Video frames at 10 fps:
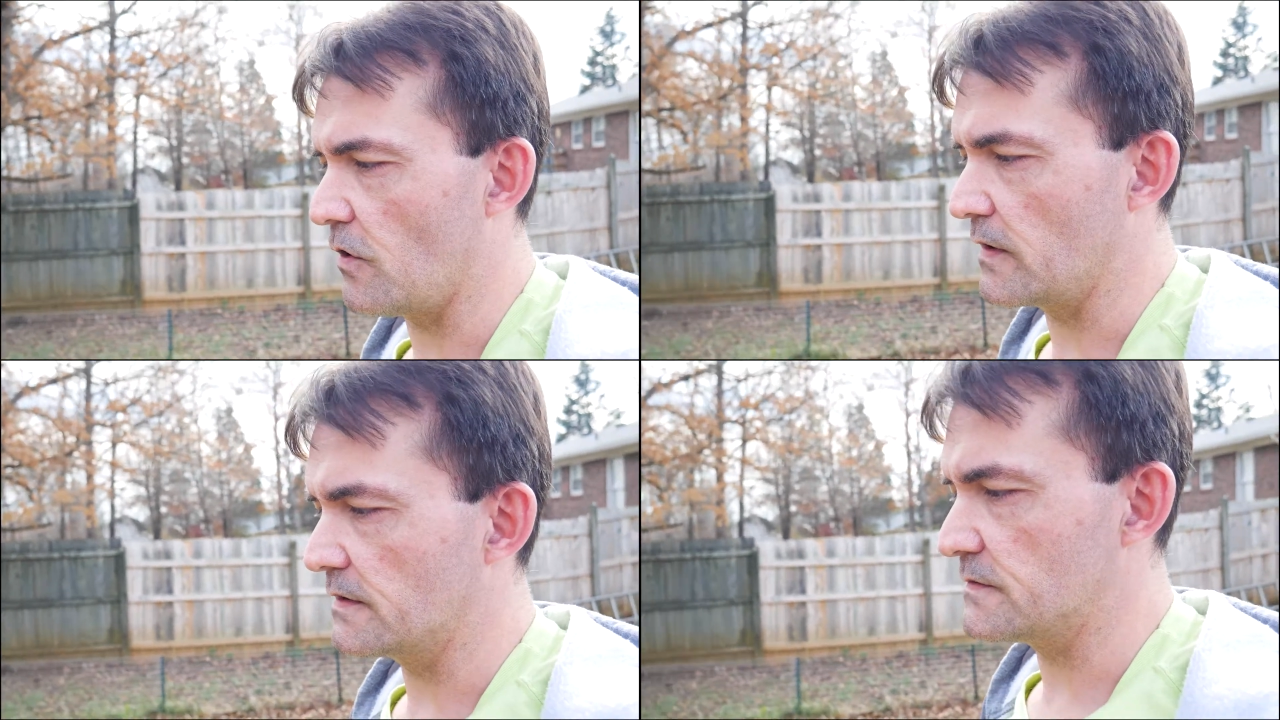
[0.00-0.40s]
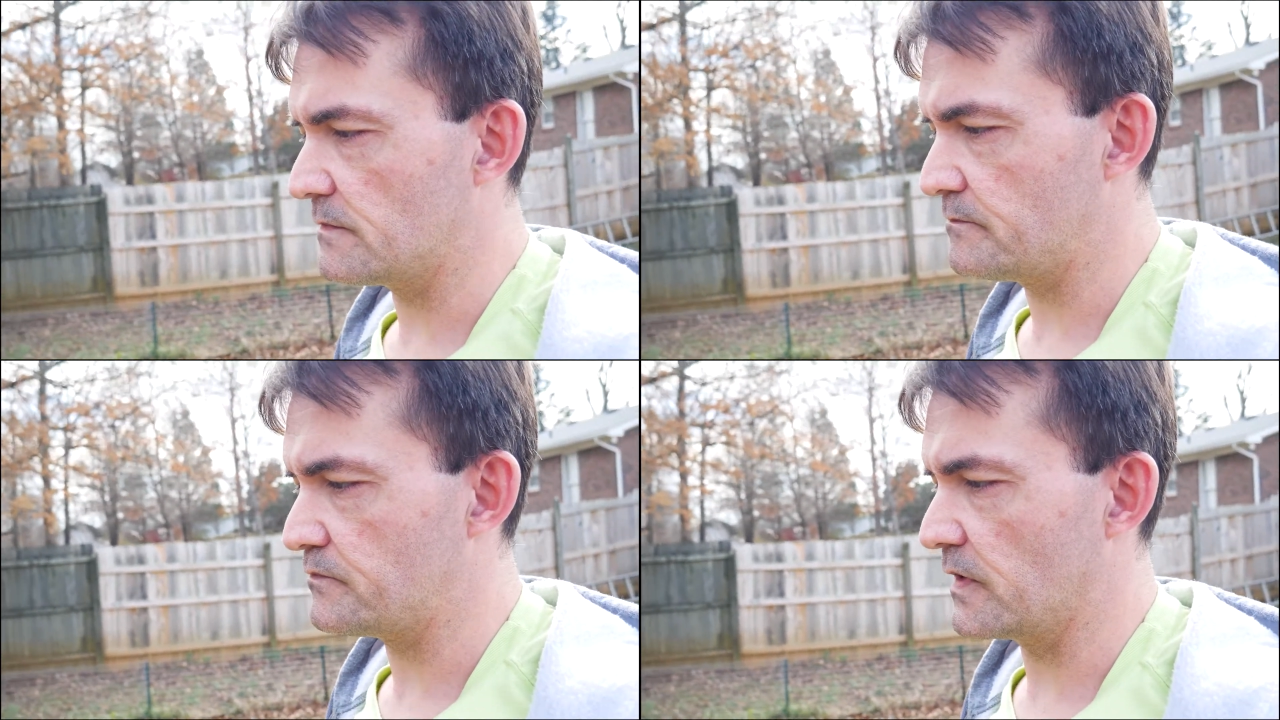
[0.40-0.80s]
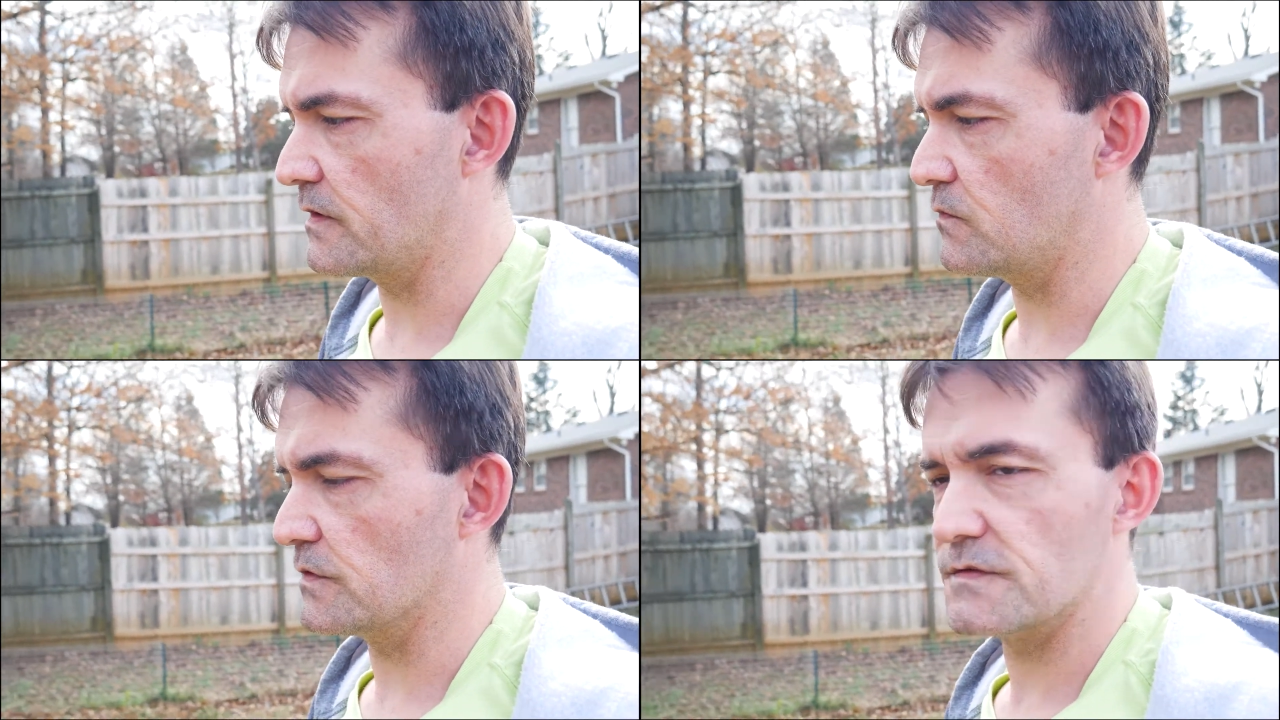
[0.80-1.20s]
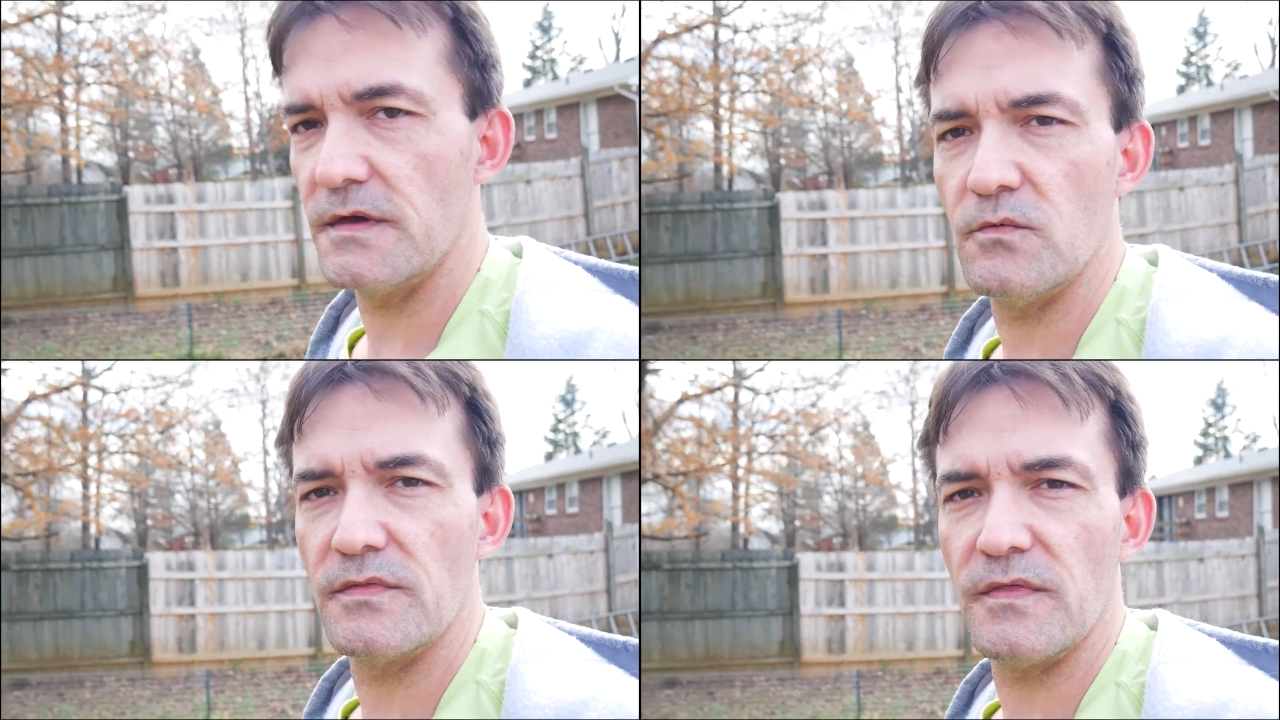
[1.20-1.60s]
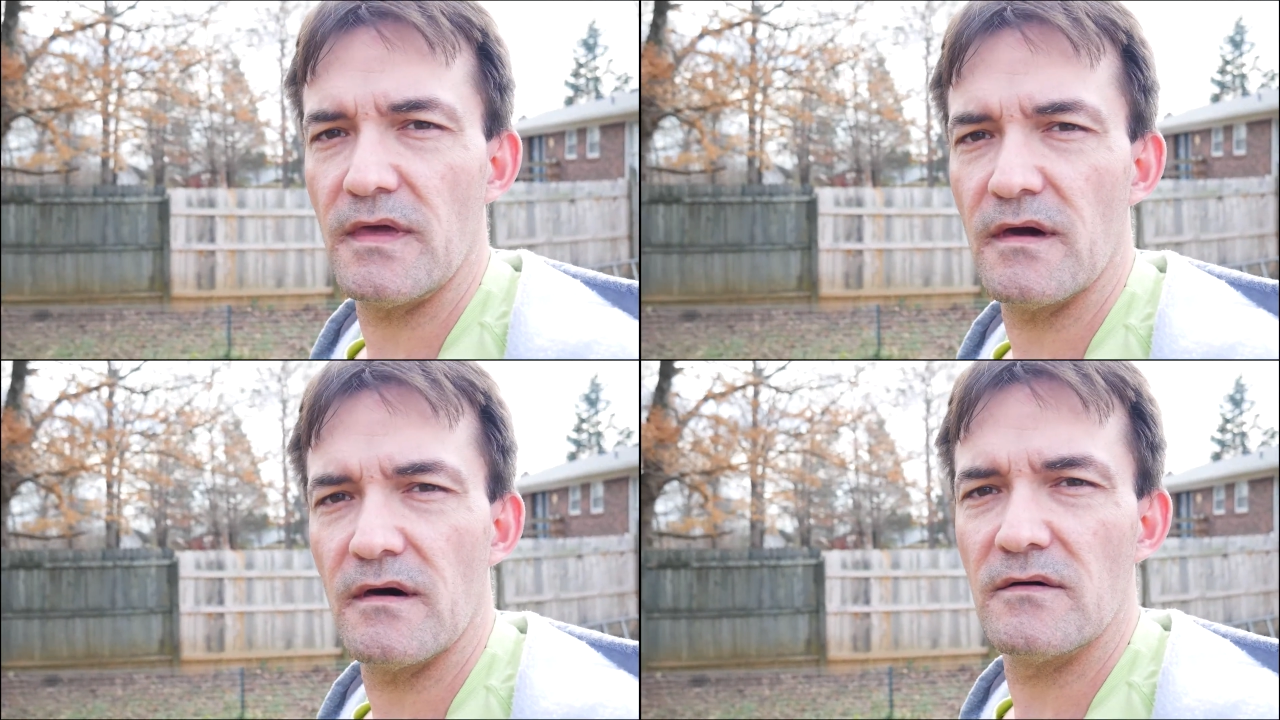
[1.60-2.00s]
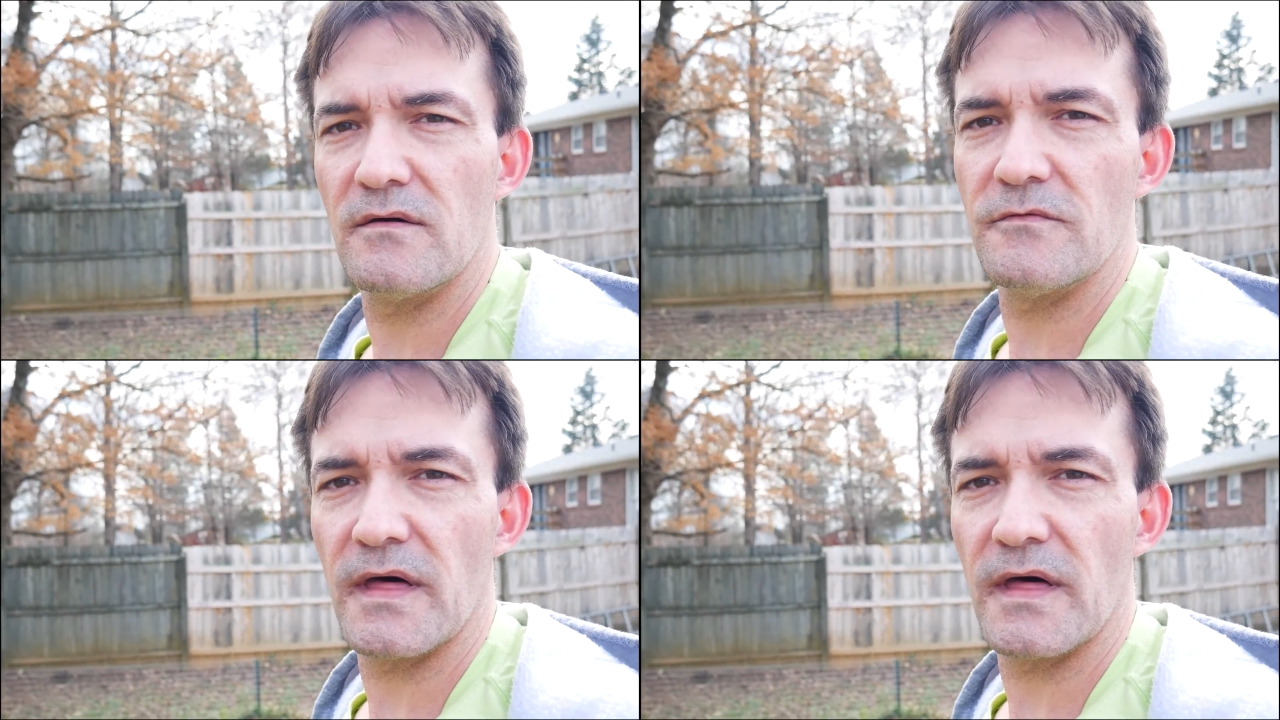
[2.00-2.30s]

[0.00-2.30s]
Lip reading: draw is, and then we'll see what the